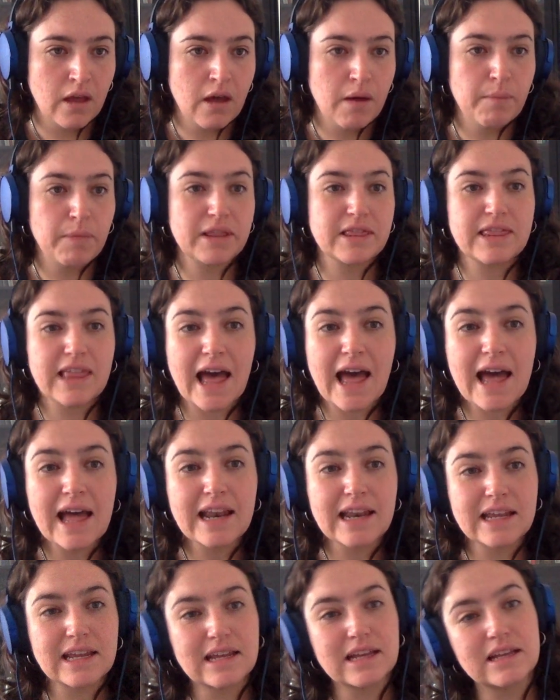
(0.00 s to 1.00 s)
But that
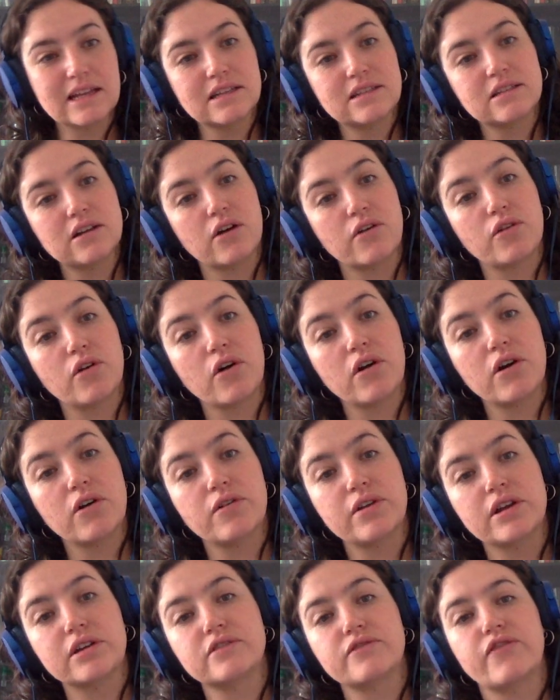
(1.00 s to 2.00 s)
is Onora
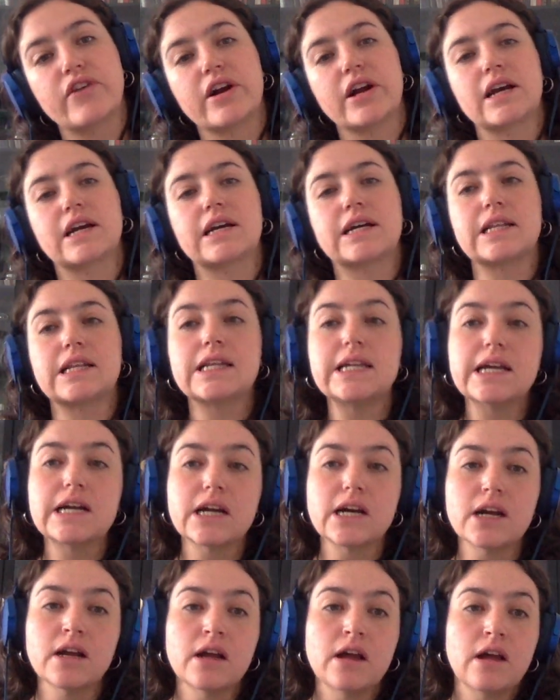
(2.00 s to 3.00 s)
O'Neill's very
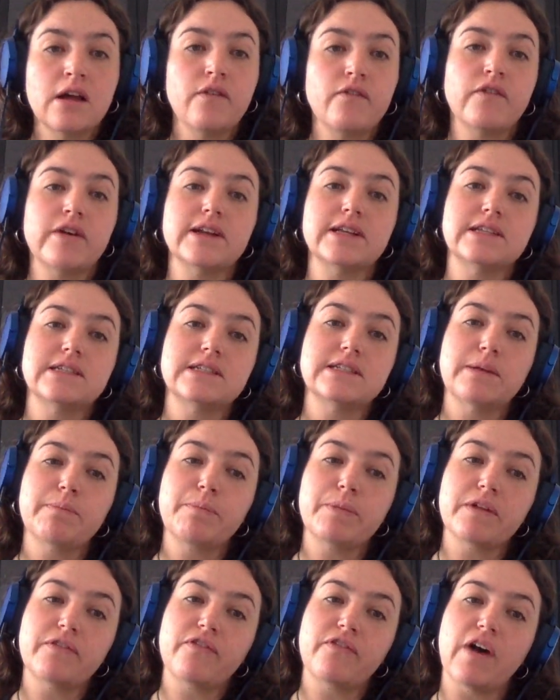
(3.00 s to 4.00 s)
clear, very
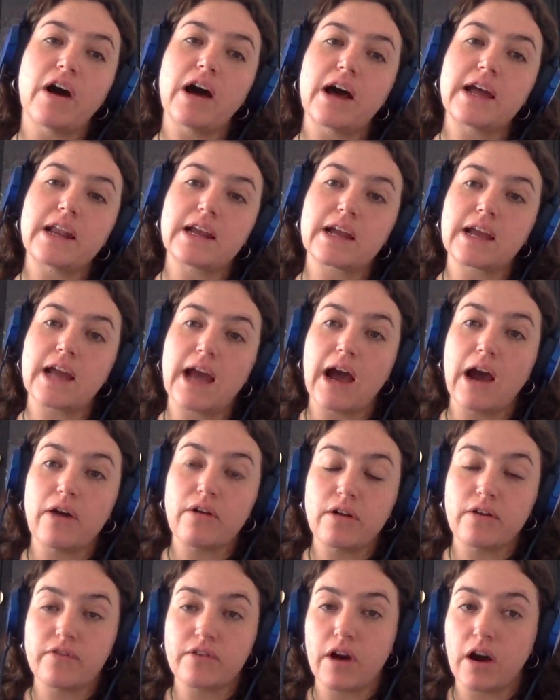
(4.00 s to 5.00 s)
simplified account
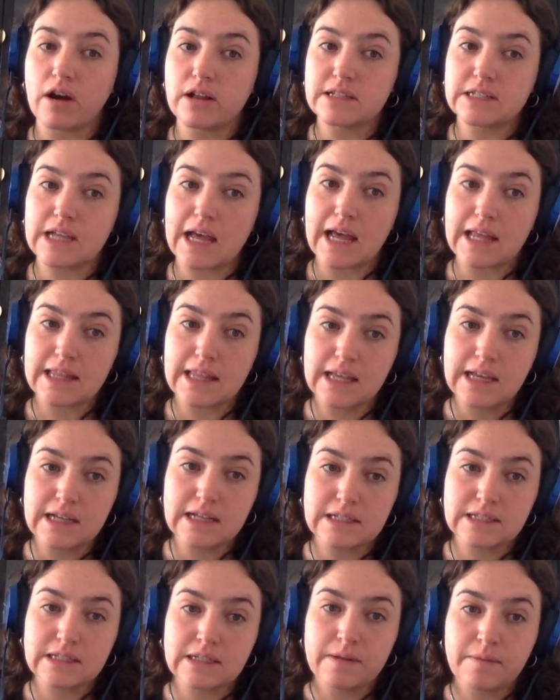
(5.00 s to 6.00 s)
of Kant's
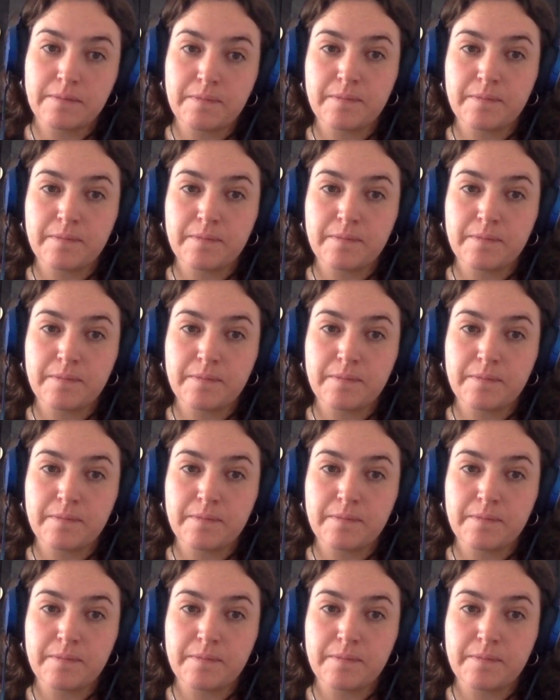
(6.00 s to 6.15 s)
ethics.